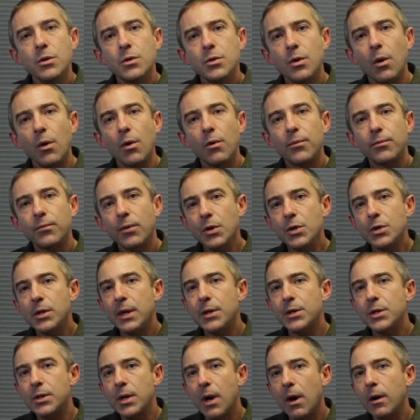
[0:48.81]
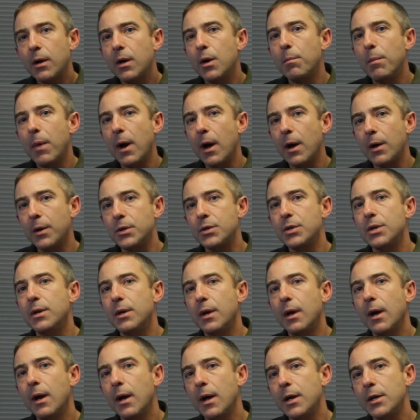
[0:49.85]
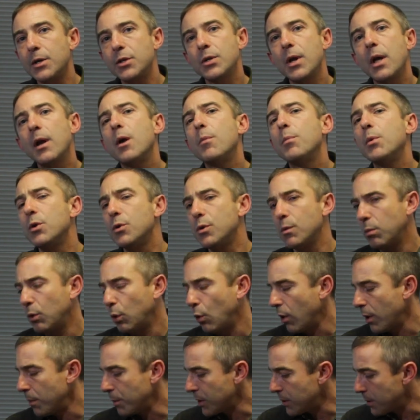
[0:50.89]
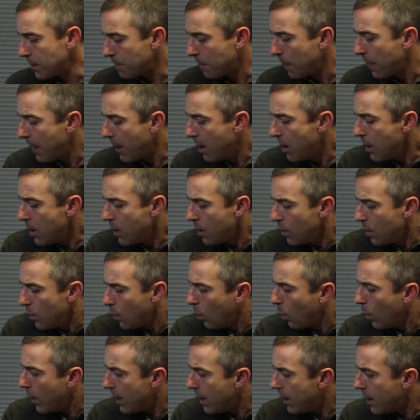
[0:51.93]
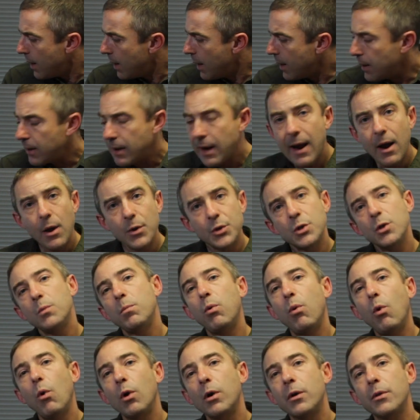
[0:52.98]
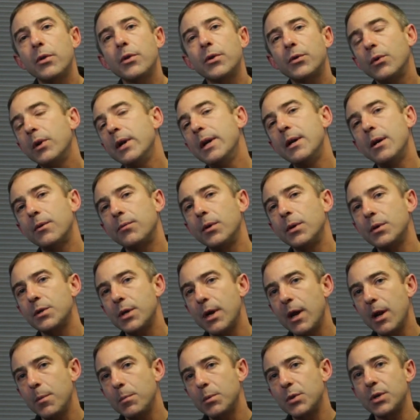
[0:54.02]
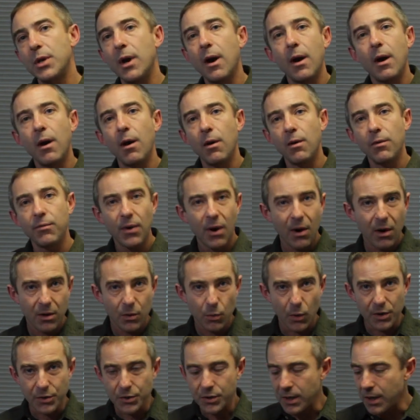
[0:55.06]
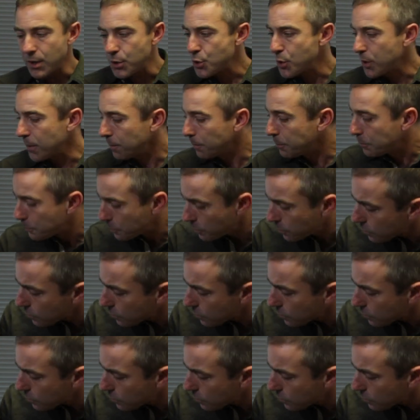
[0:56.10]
So first let's talk about uh, setup and deployment. We now support three different types of hardware station.